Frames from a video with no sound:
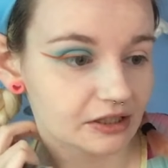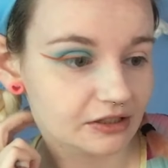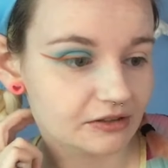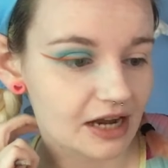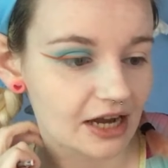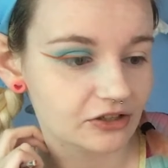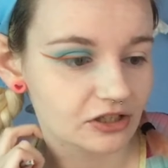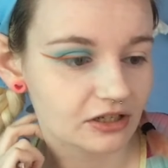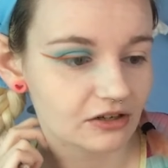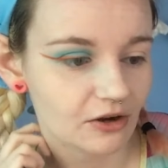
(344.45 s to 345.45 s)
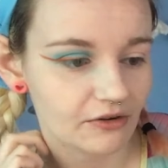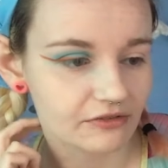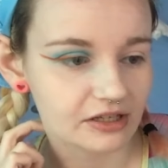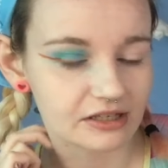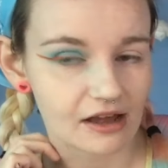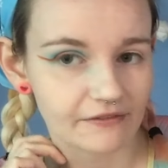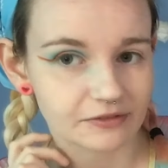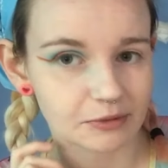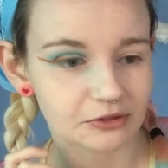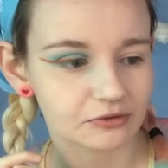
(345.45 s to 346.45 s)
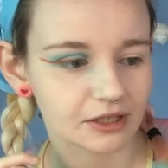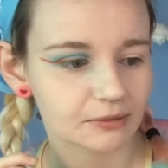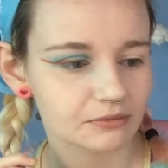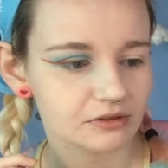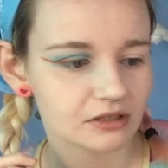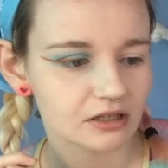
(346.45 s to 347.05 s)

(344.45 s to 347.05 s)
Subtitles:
I don't actually know if these have special names,